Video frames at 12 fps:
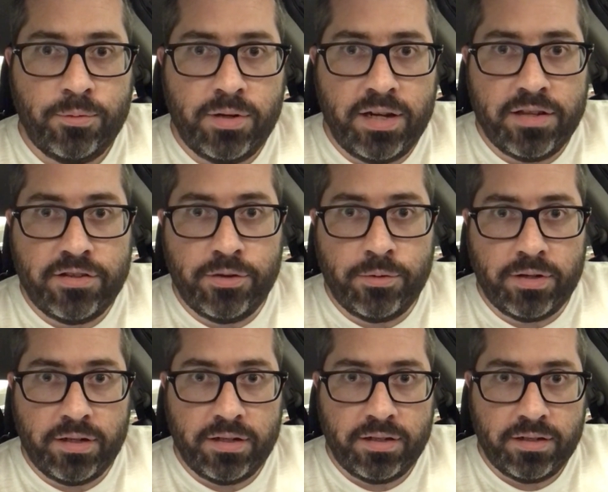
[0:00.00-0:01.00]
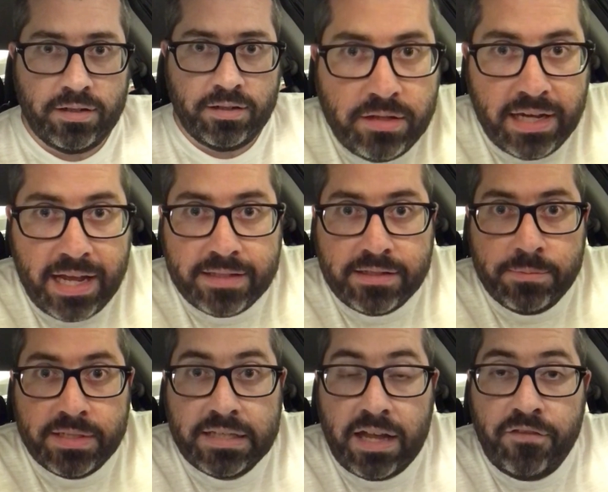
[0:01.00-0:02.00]
What are you doing? Do you got some
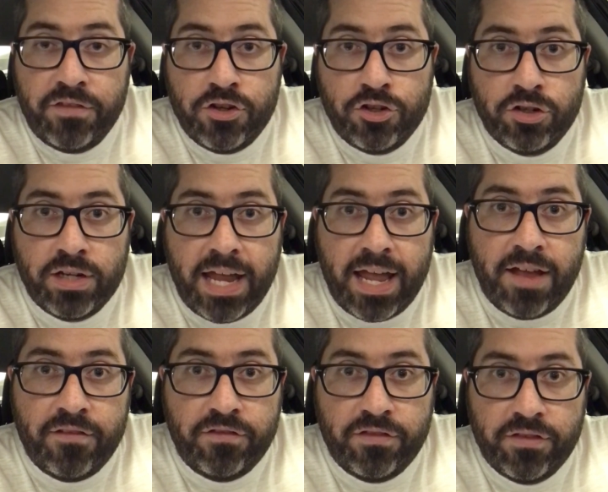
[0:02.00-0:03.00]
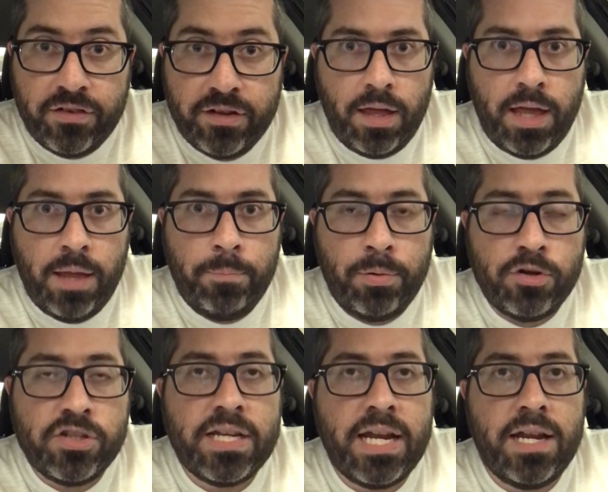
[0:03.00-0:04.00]
stuff you shouldn't have?
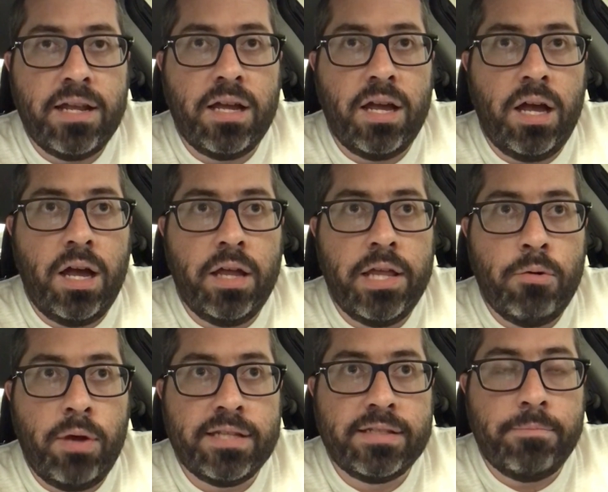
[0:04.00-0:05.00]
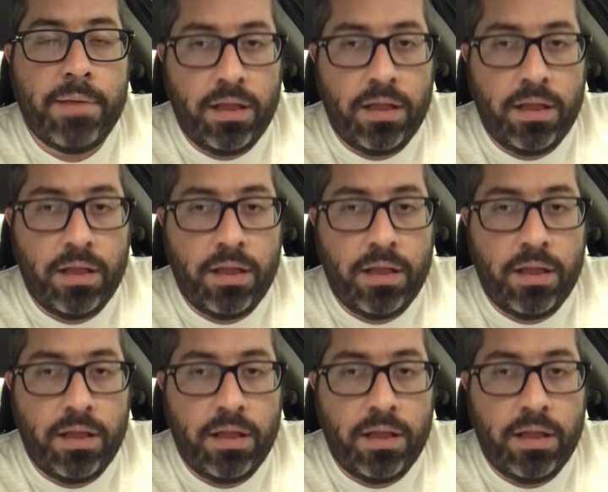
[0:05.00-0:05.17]
Impersonating a U.S.